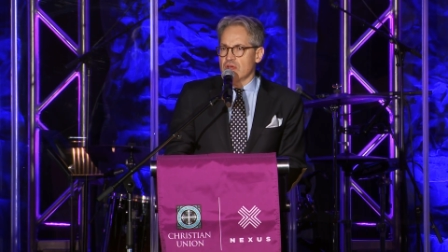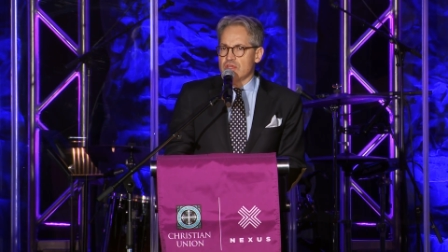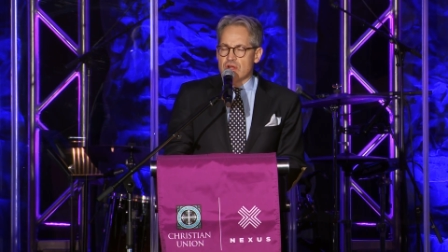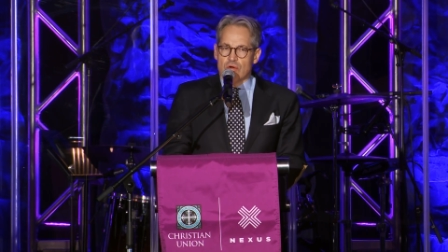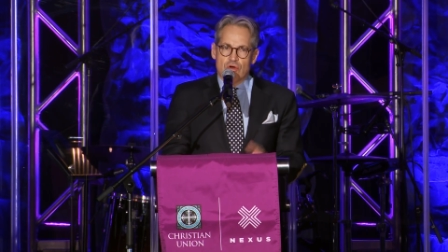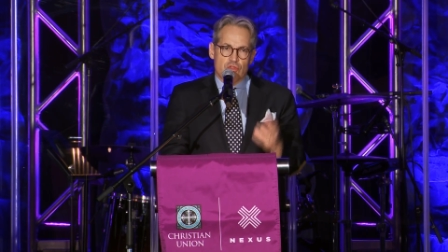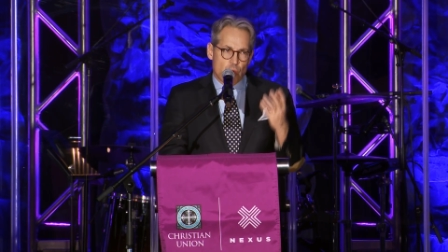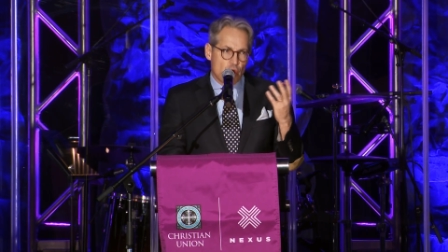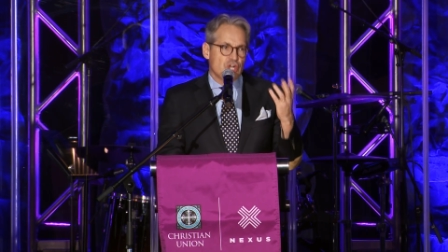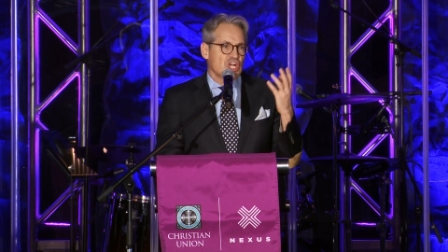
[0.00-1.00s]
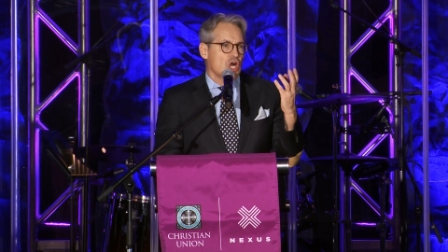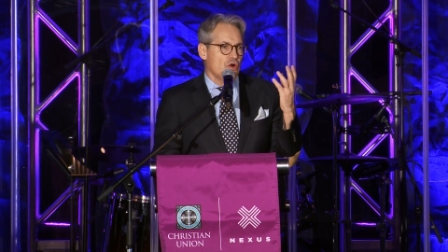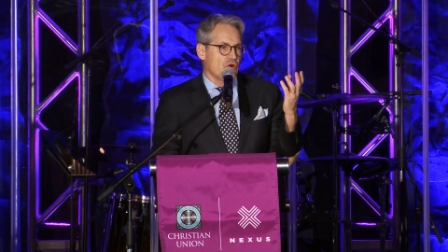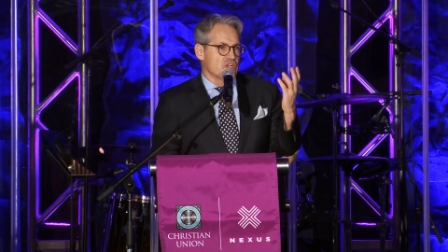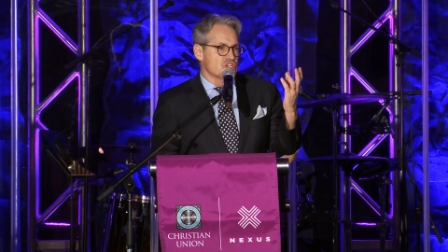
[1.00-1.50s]
You know, the word
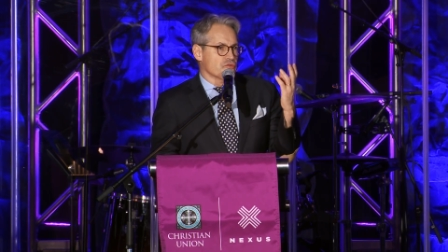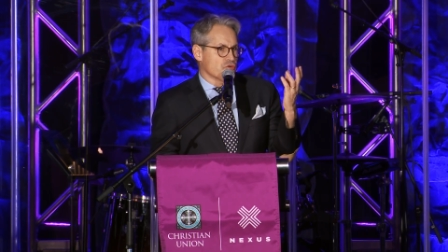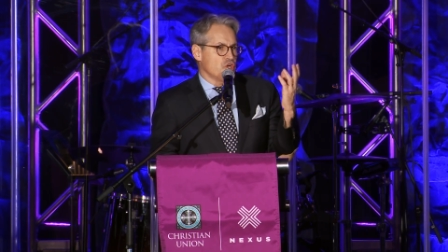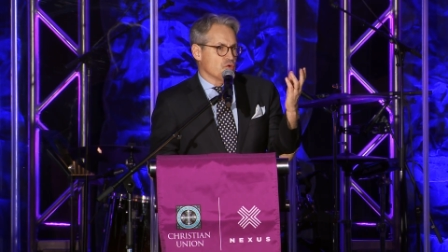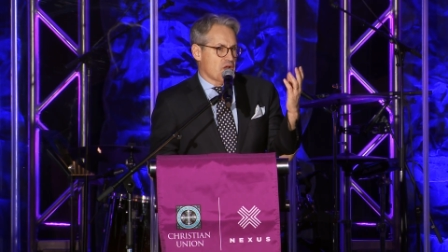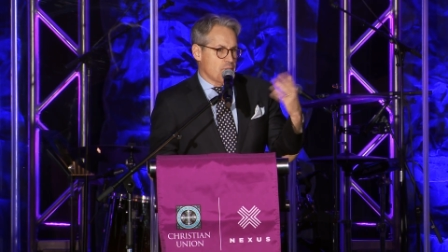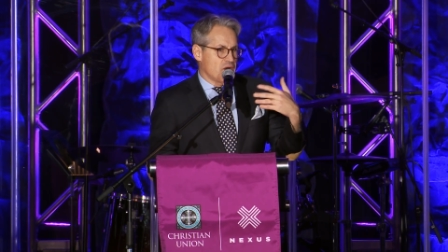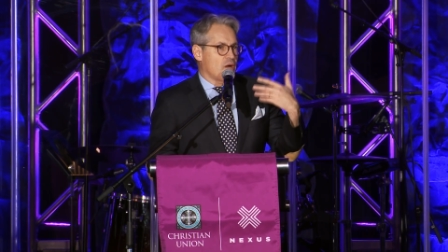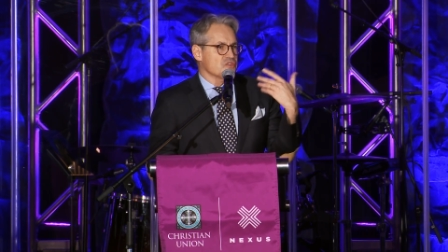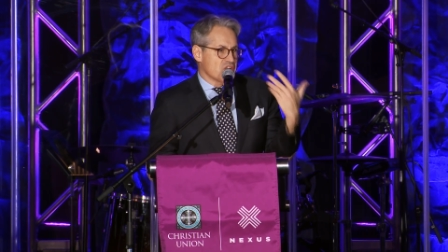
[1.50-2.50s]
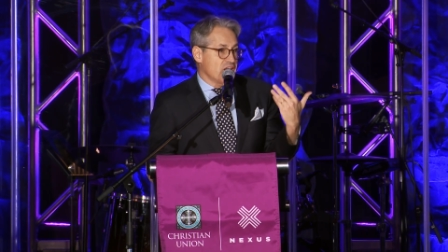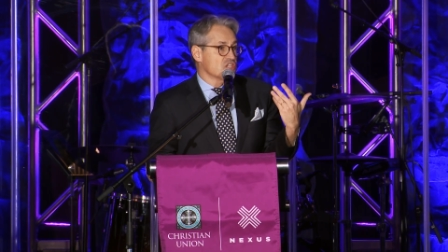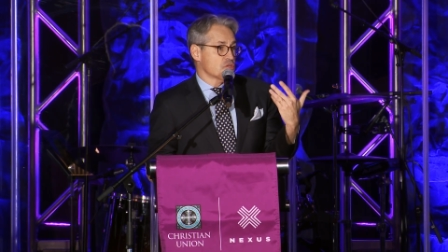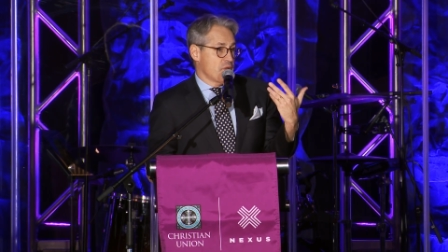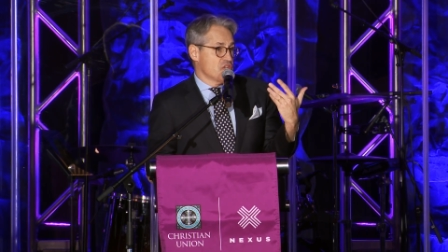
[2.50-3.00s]
courage, the root, I'm a, I was an
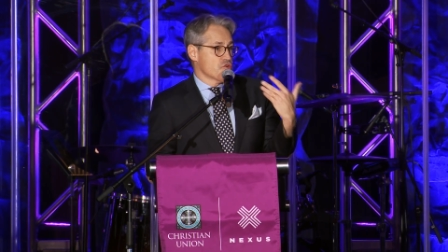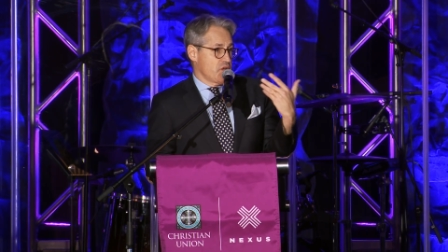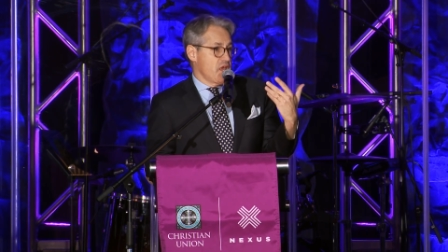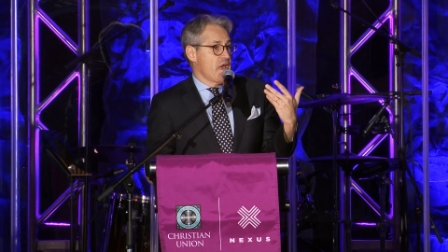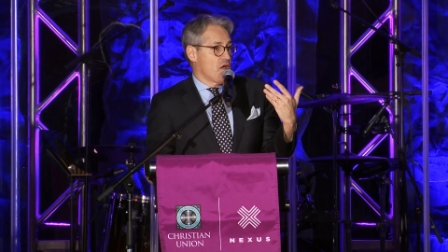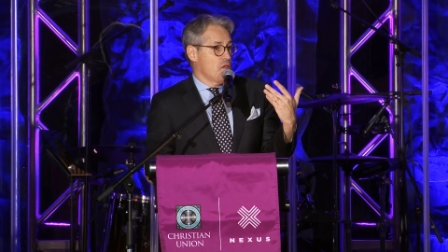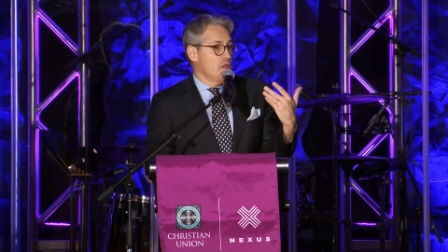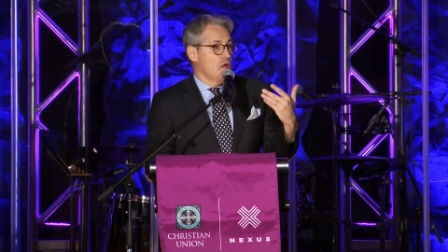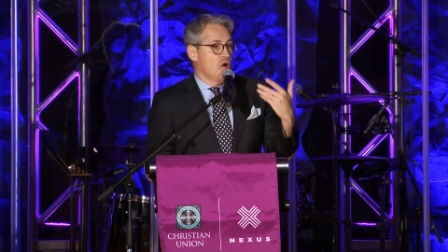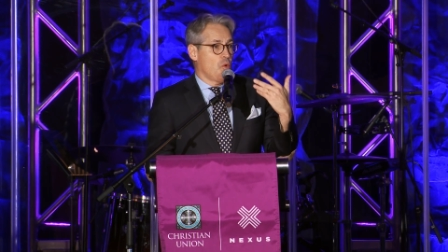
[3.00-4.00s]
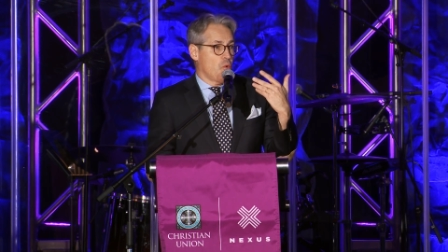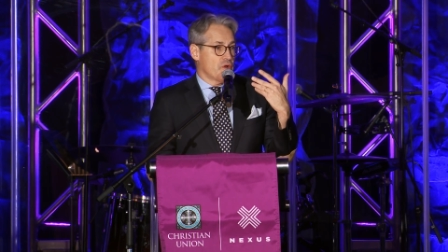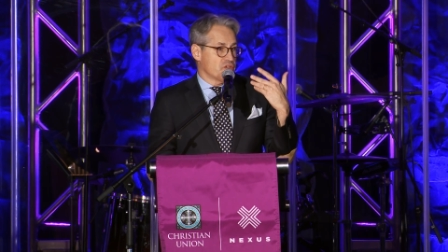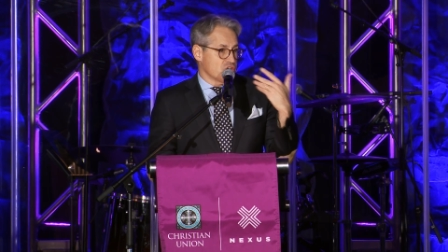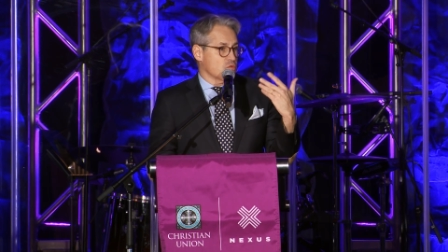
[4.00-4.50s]
English major at Yale,
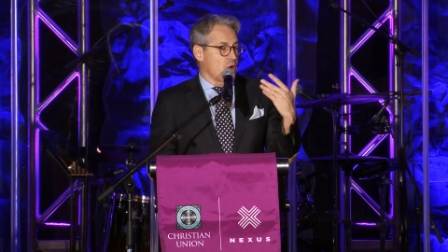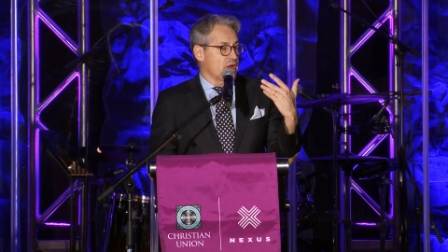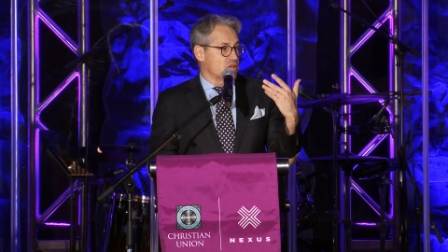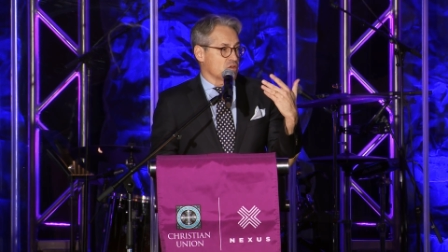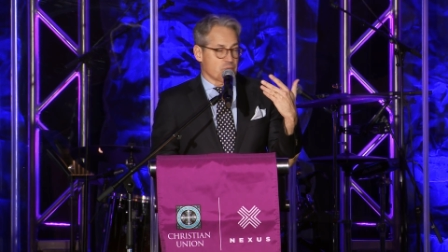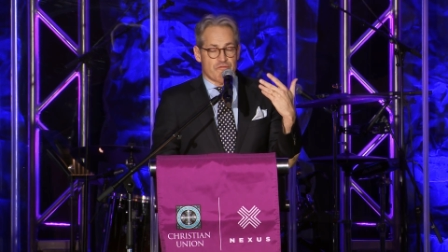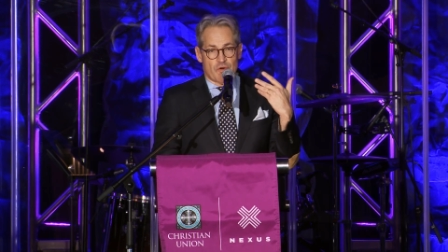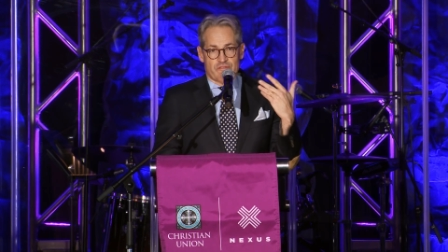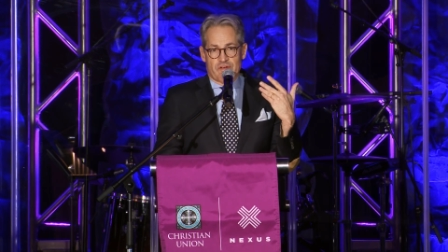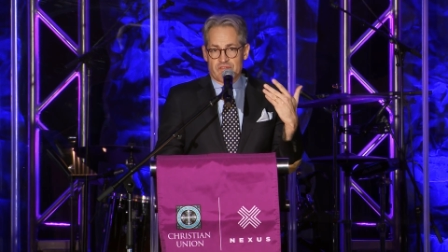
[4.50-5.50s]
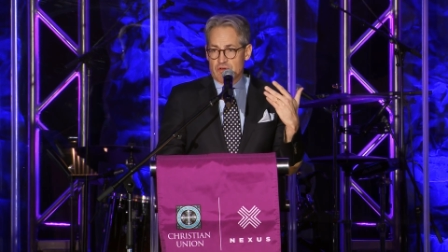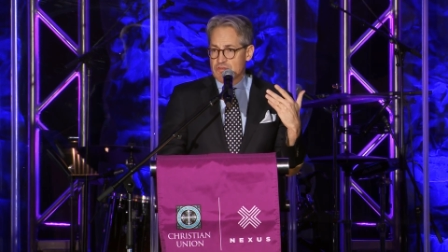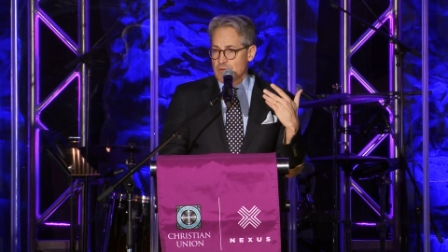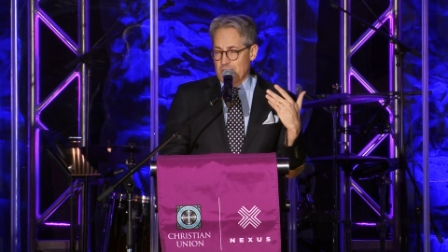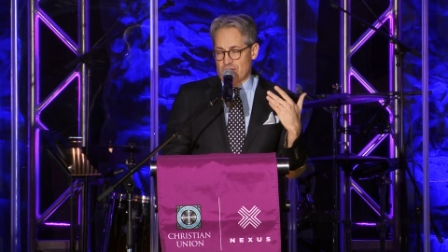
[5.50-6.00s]
which is why it took me forty-five
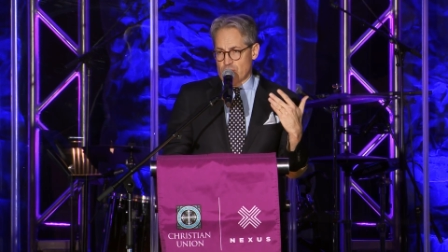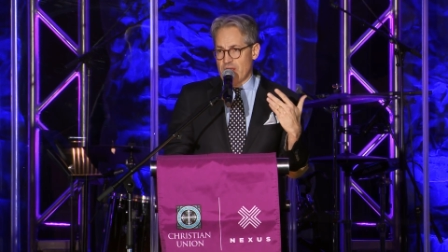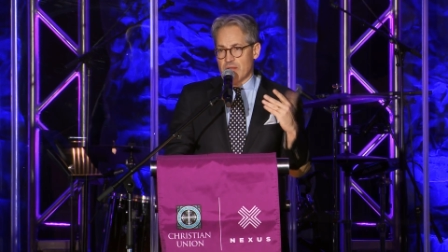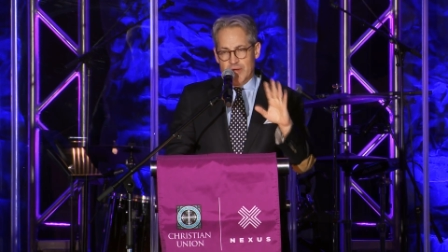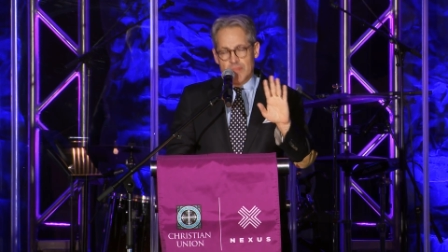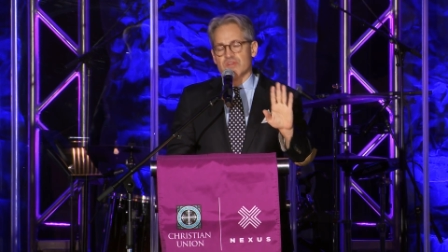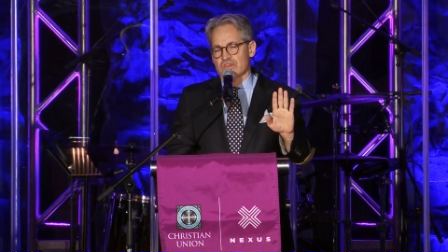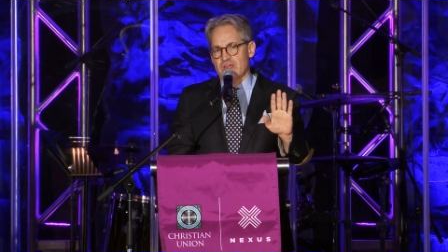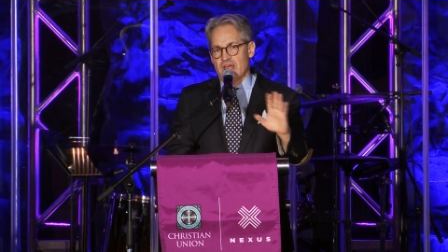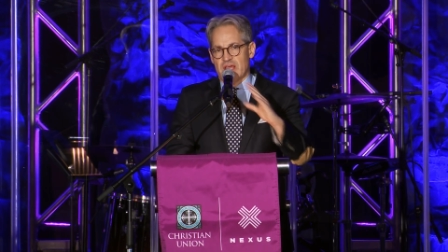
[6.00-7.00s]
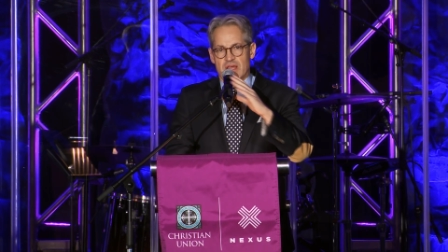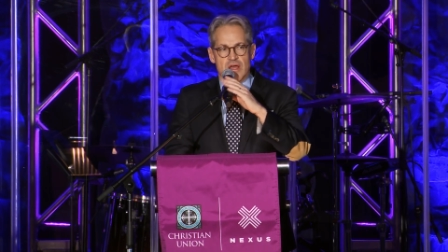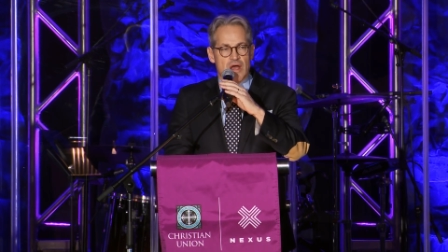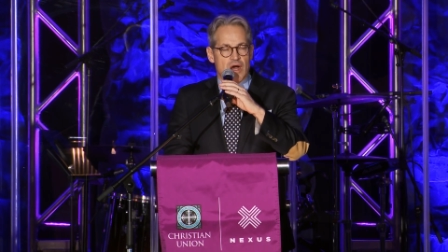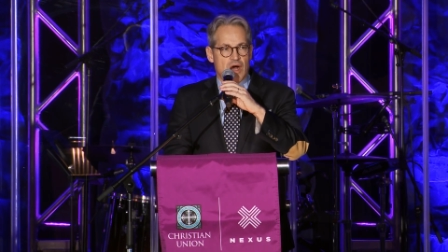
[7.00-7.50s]
years to pay the rent. But I'm just saying,
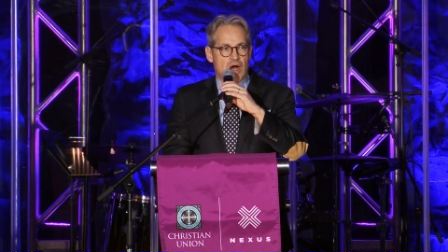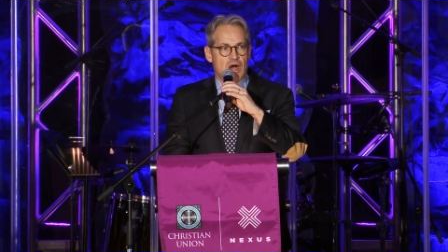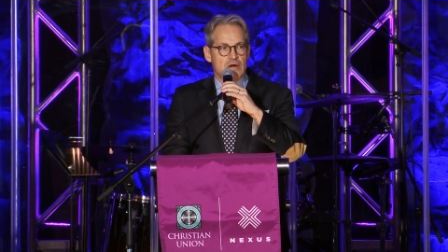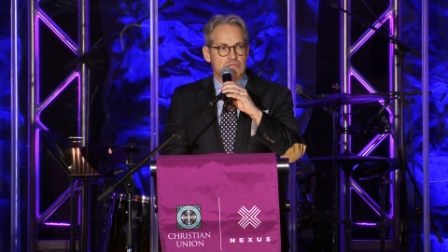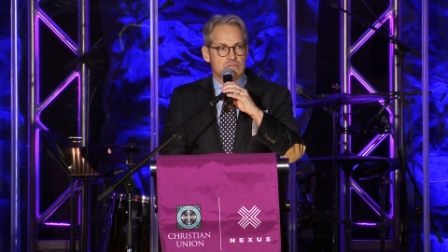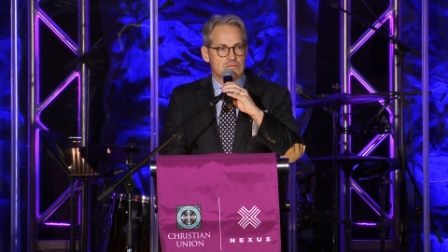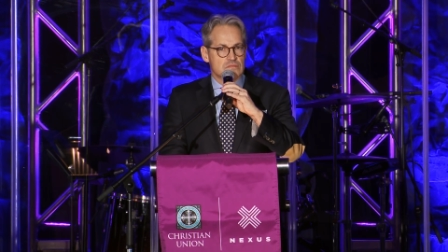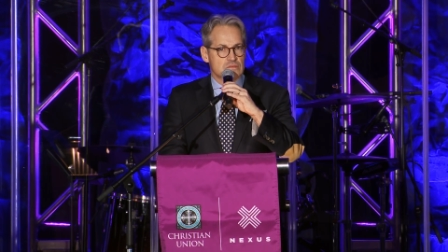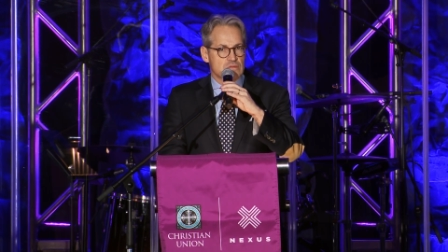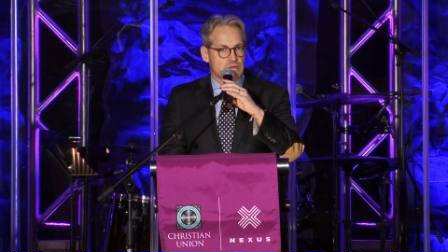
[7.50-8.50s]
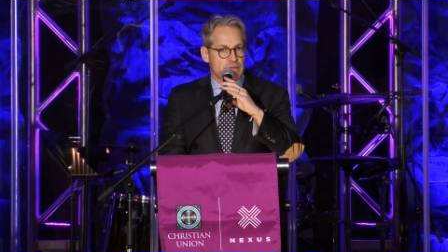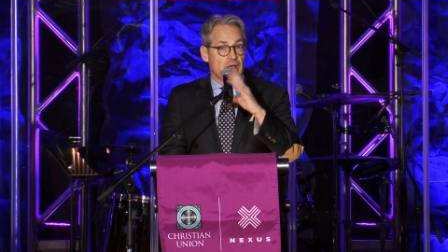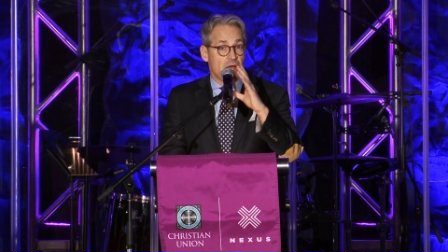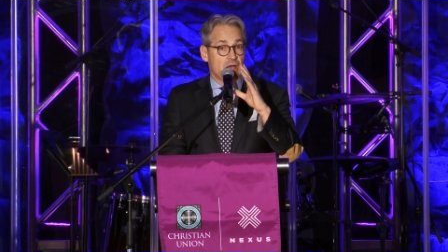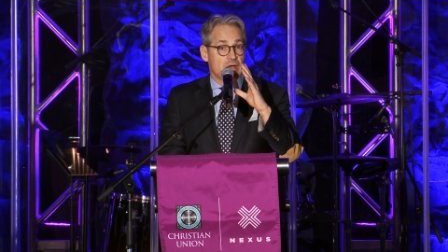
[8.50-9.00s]
uh,
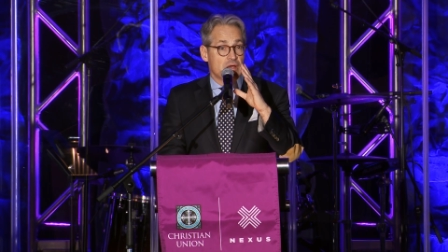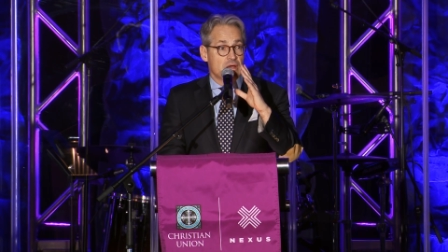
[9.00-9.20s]
yeah,